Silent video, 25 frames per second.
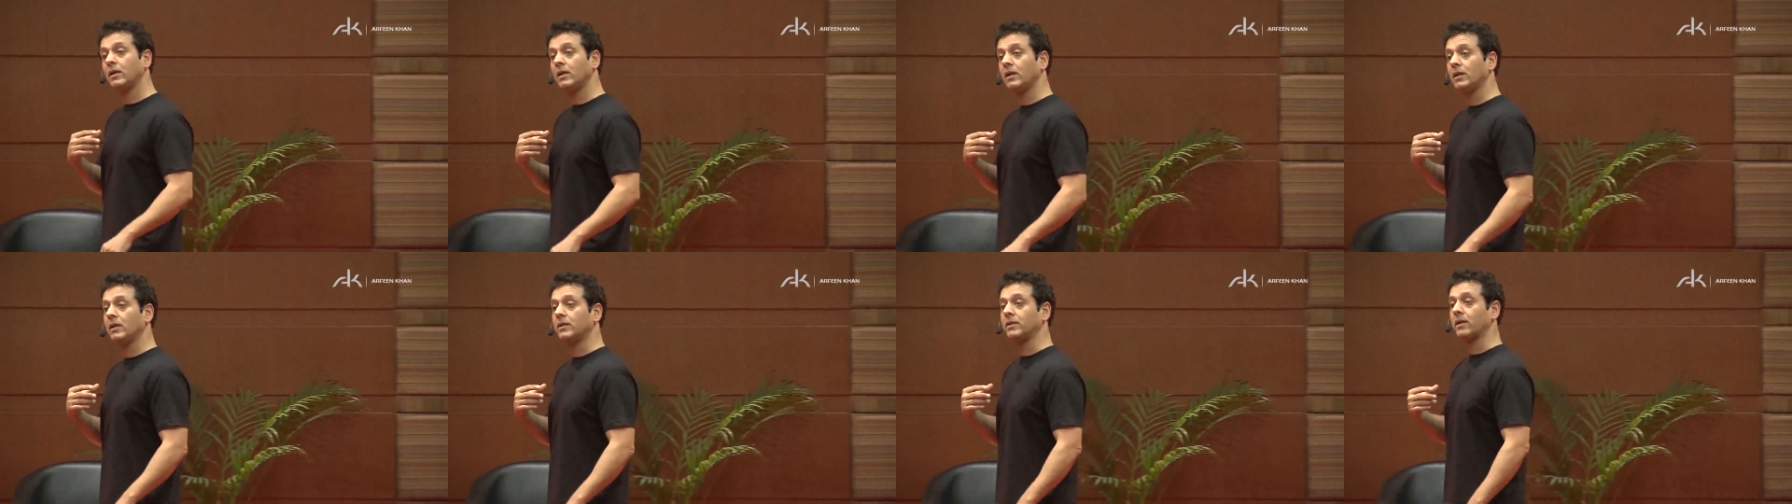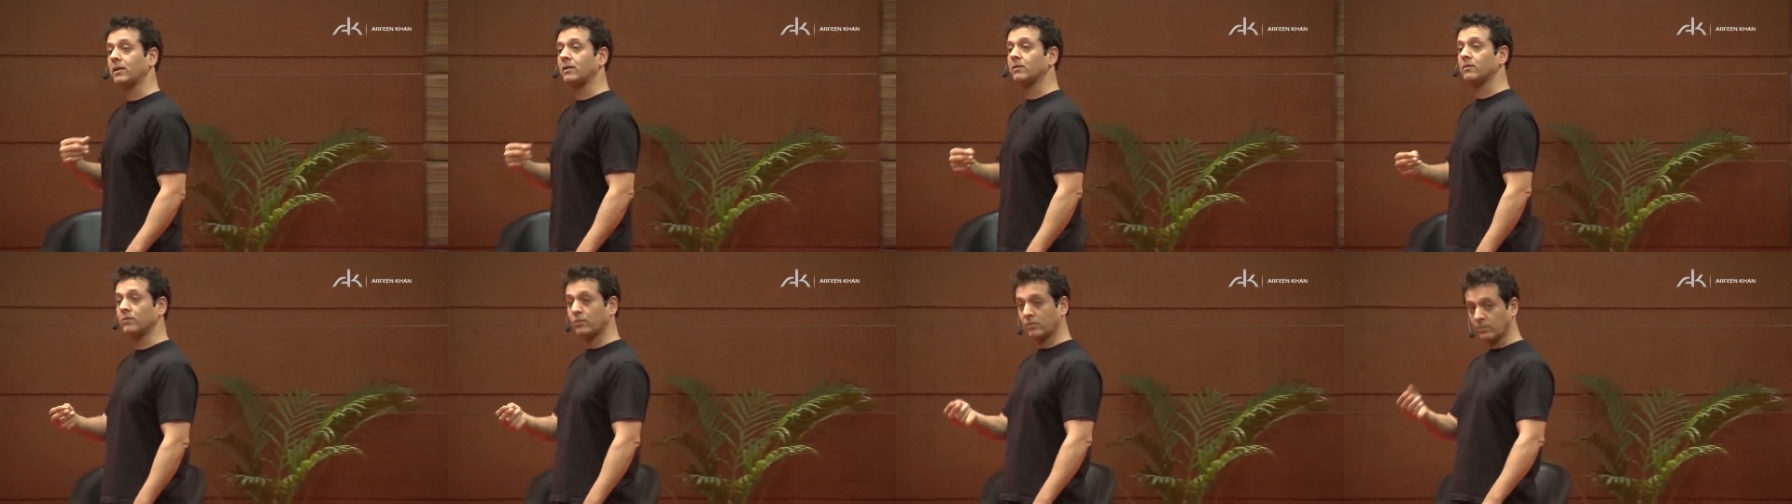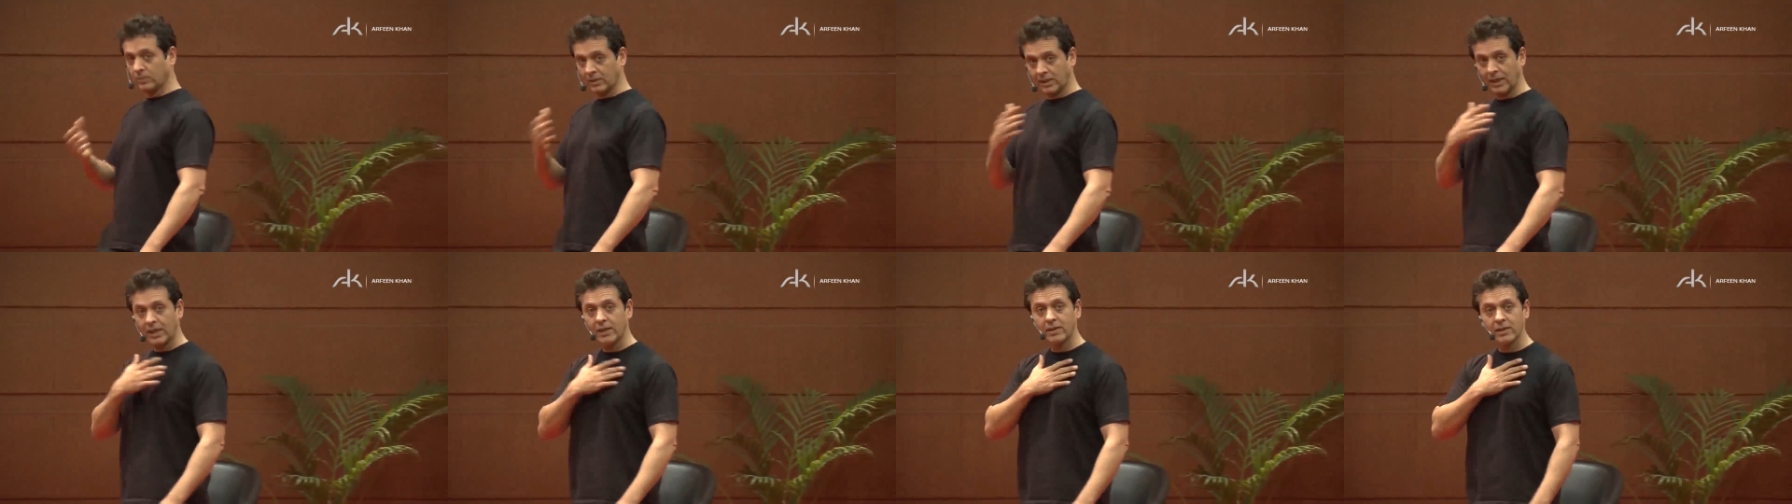that,
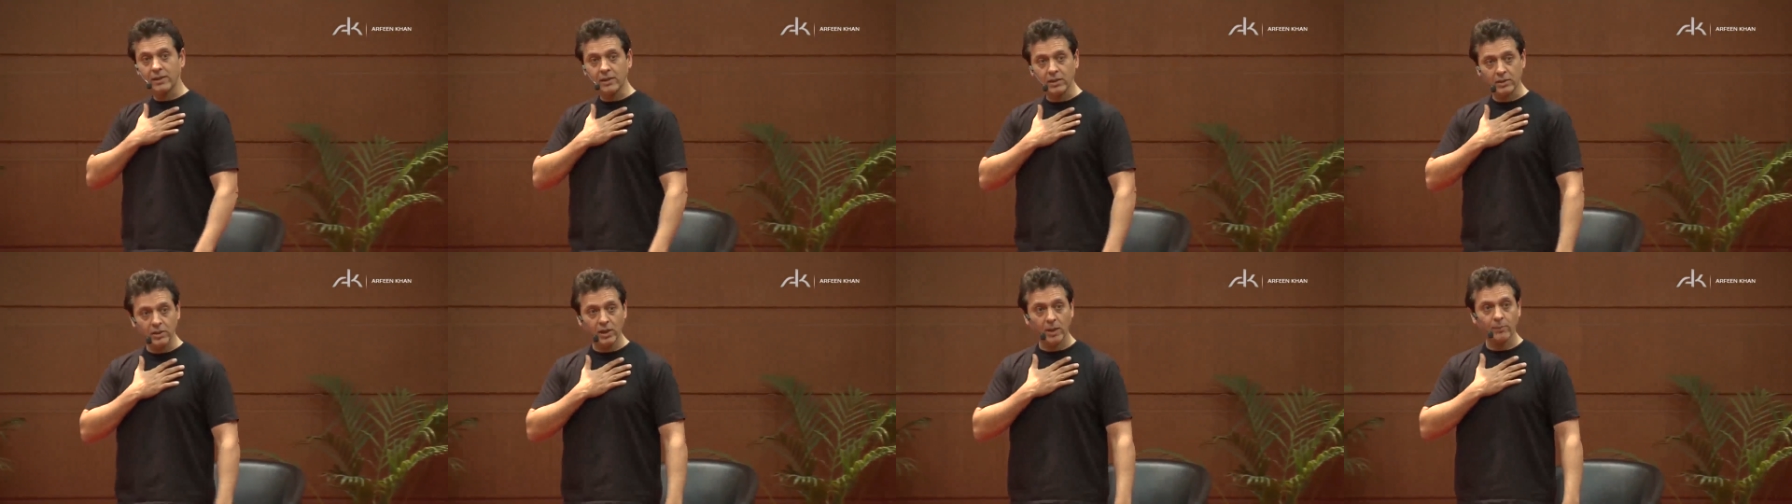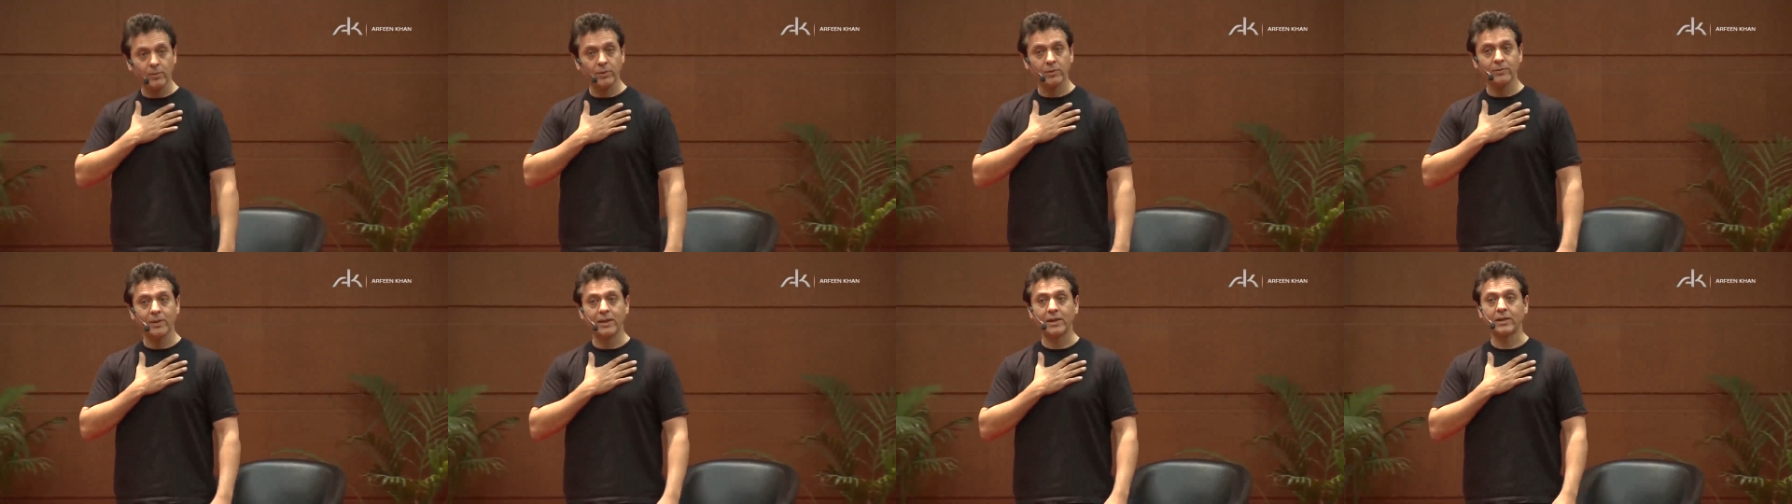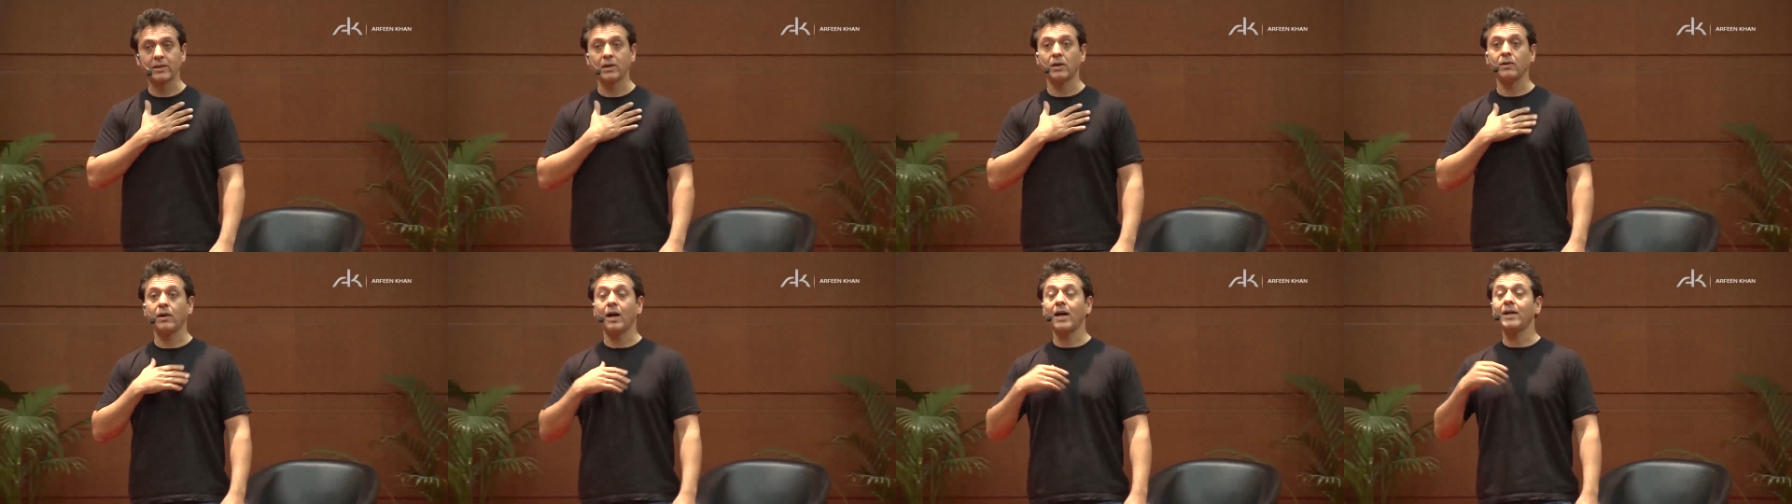here's an example of myself,